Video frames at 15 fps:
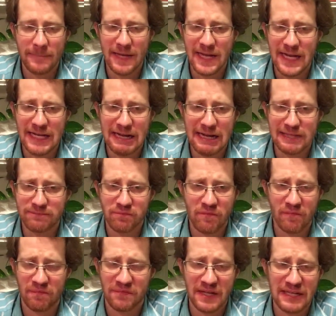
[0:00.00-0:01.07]
and
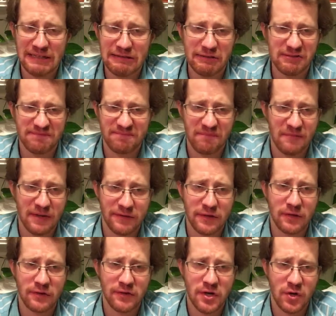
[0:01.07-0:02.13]

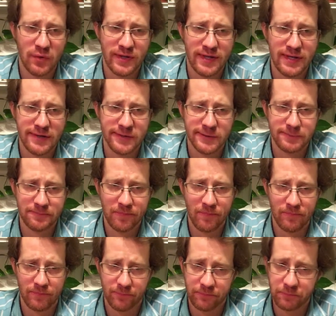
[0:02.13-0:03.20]
little to no heat,
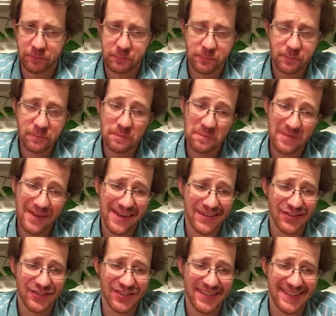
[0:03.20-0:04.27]
and
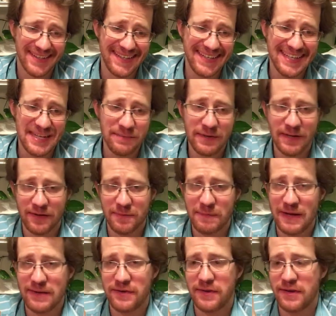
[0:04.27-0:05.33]
just a teeny bit of
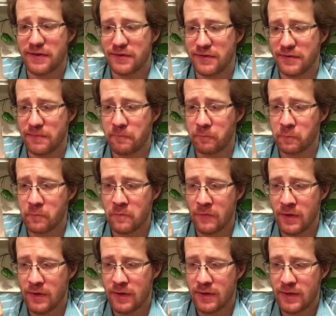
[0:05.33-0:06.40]
spiciness
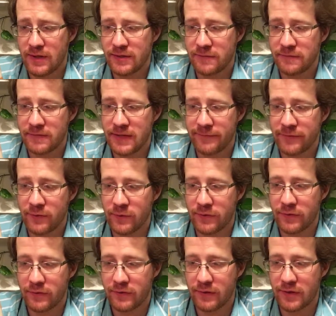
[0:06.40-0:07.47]
in the flavor
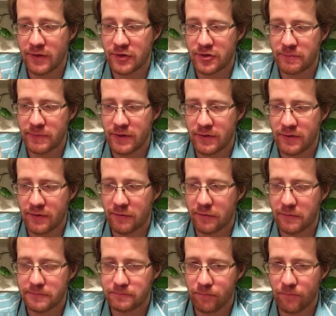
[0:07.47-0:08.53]
with a touch of
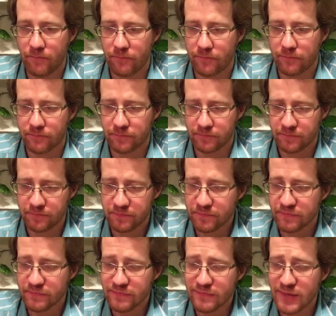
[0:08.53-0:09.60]
bitterness.
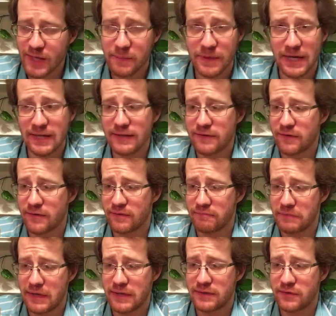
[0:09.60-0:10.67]
But I like this
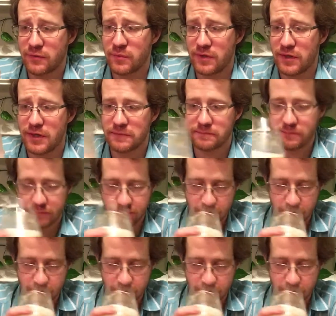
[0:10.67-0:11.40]
one a lot.